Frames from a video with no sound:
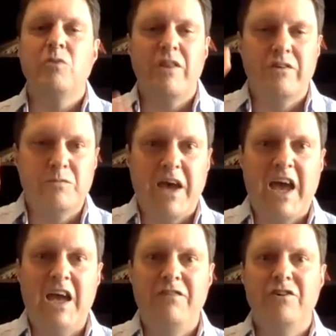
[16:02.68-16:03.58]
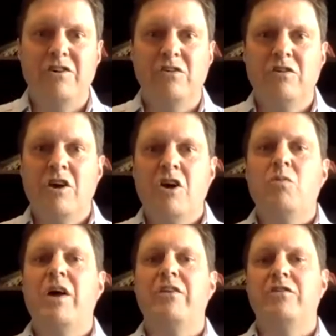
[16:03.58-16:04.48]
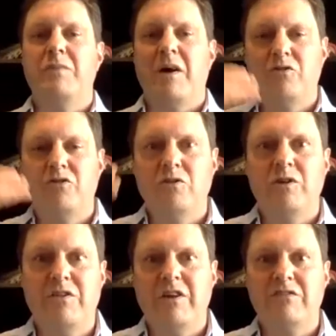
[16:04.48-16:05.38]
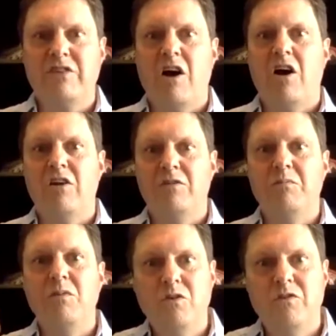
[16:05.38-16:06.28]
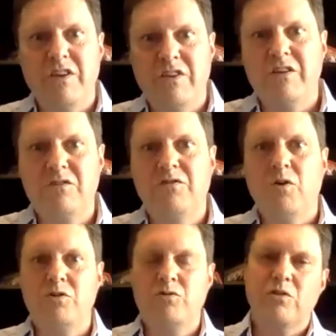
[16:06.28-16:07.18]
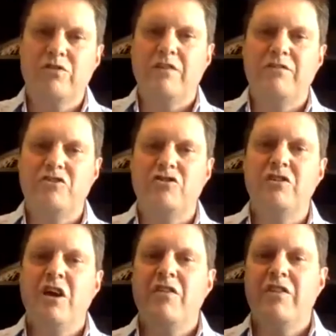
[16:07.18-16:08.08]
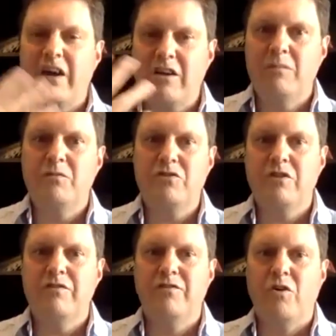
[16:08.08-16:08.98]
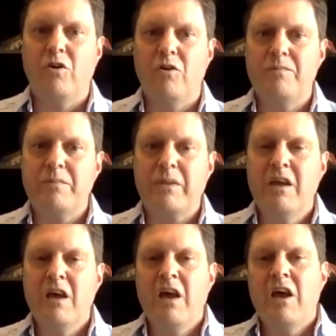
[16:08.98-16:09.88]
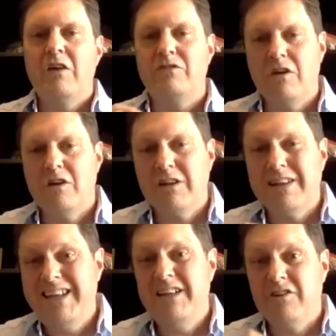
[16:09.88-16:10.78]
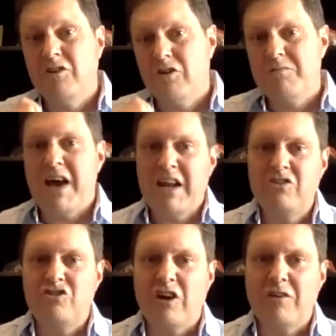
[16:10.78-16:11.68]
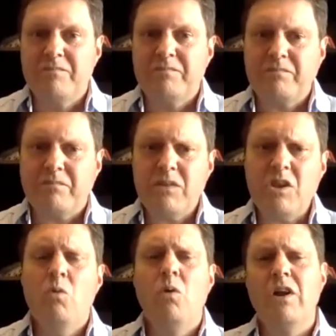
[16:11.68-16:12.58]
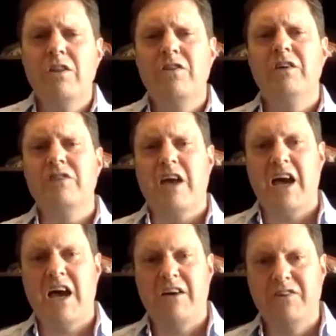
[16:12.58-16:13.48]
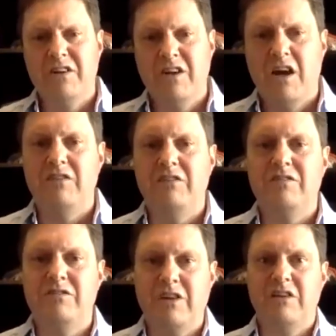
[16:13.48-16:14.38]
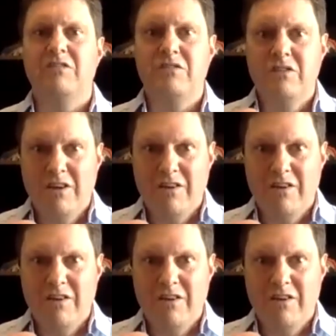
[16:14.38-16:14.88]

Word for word: So whether it's behavioral, whether it's about doing things that aren't moving things forward towards that vision, that comes to the fore. As a leader or a manager, one of the things that having a distinct